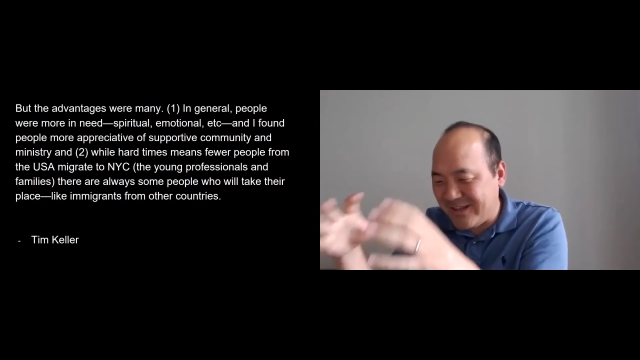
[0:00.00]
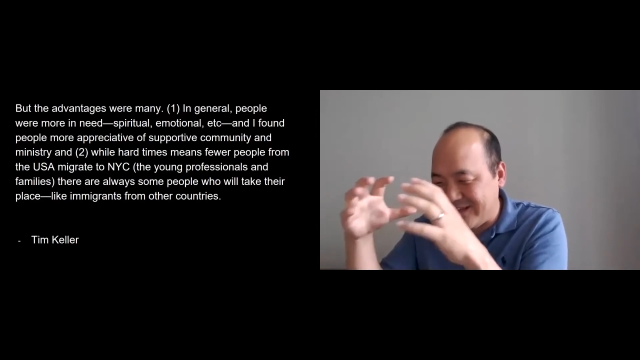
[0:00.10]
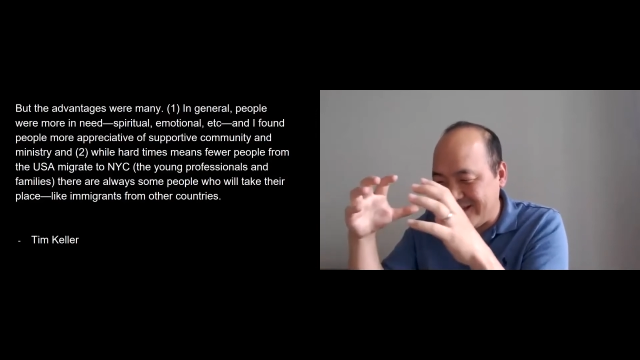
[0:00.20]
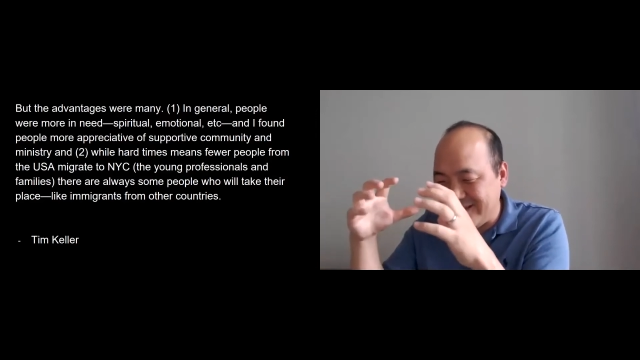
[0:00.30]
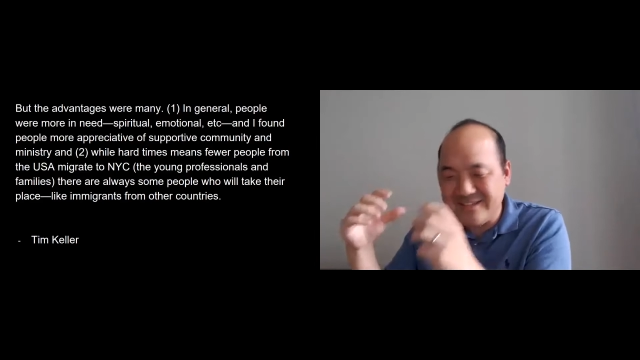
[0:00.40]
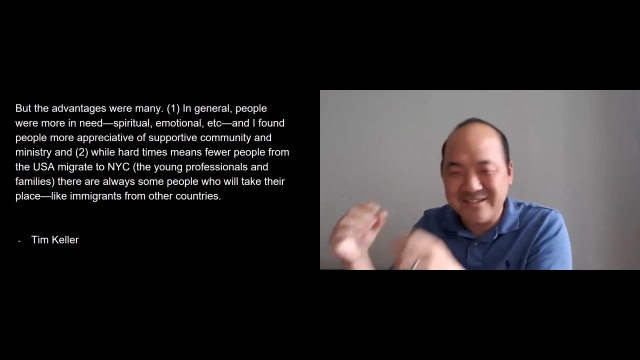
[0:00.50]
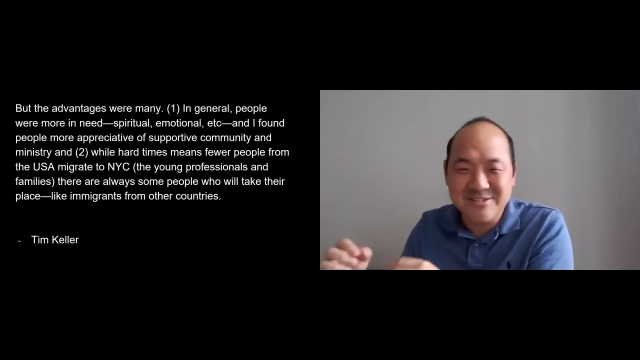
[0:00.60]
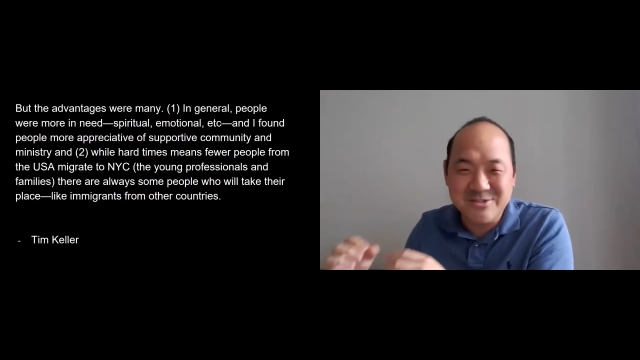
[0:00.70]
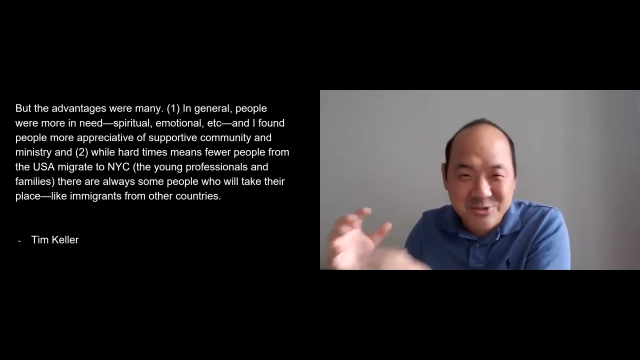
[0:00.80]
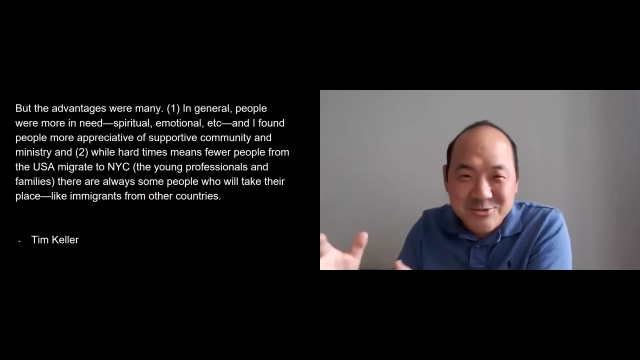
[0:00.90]
and
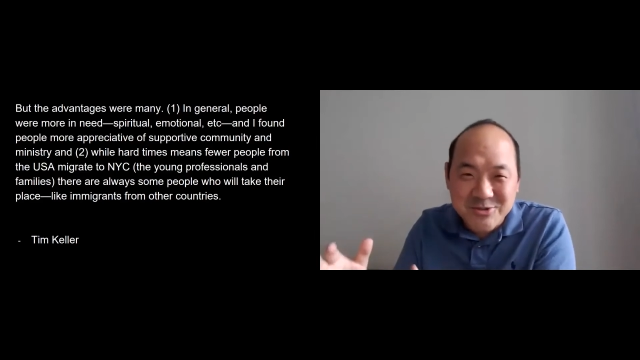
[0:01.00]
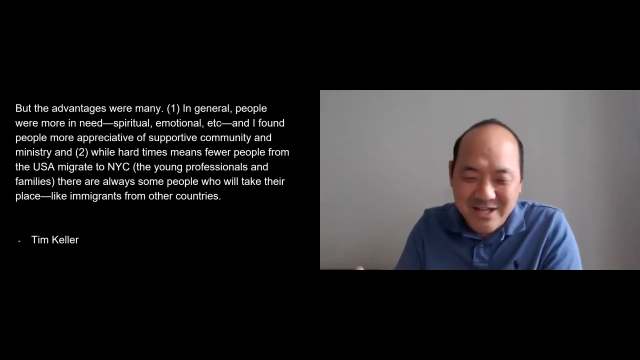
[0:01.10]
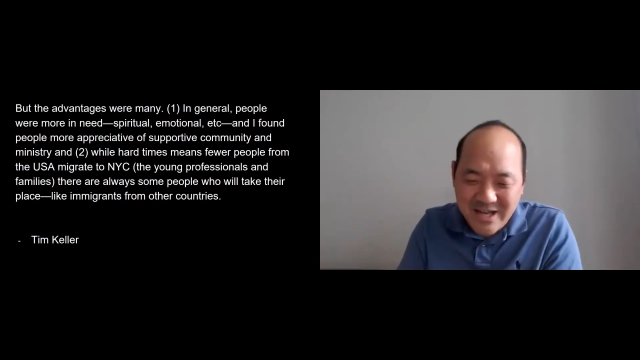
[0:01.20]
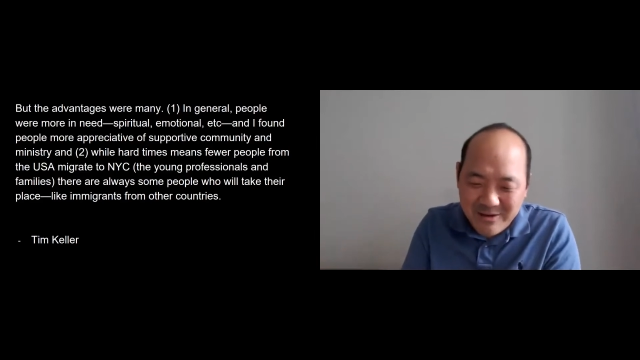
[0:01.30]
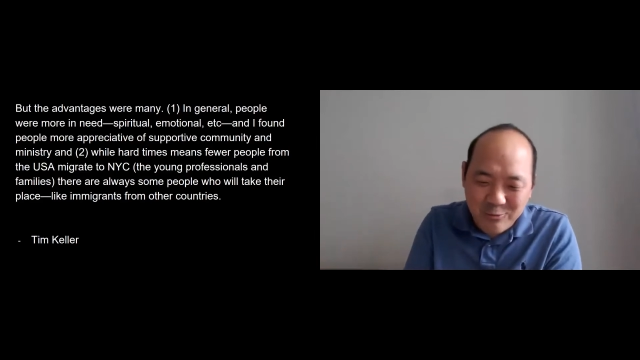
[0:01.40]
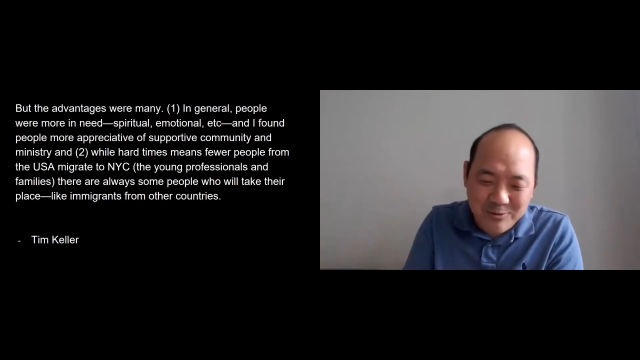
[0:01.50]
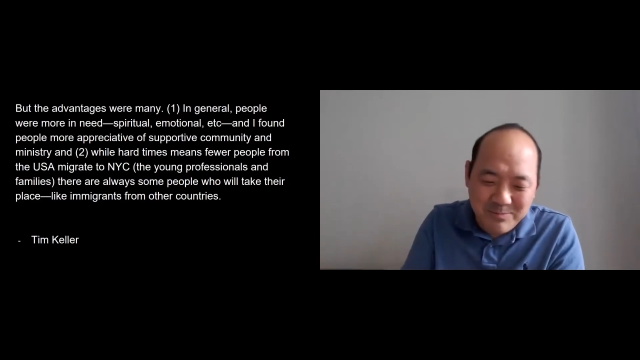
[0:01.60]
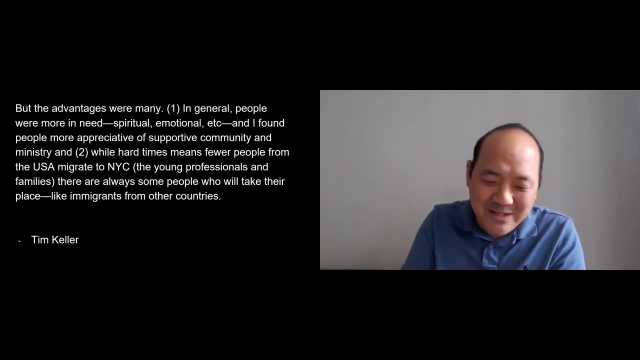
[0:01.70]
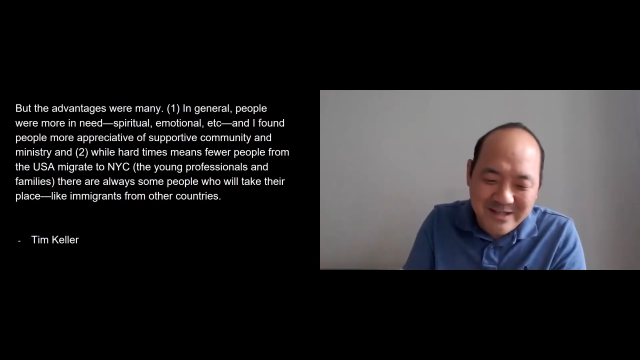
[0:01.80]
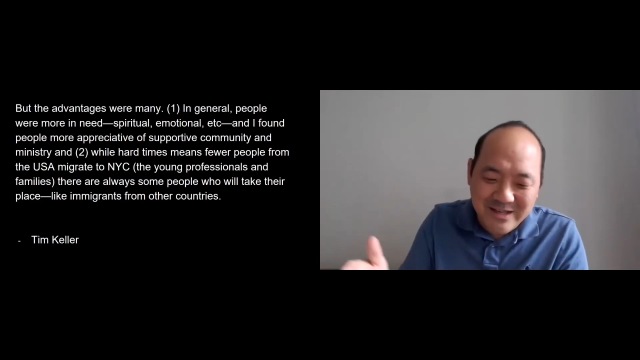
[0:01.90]
children and would
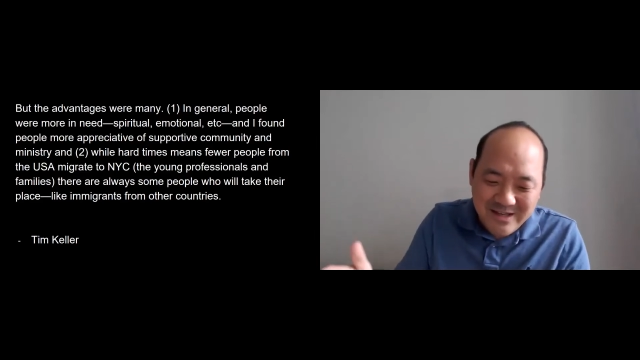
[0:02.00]
be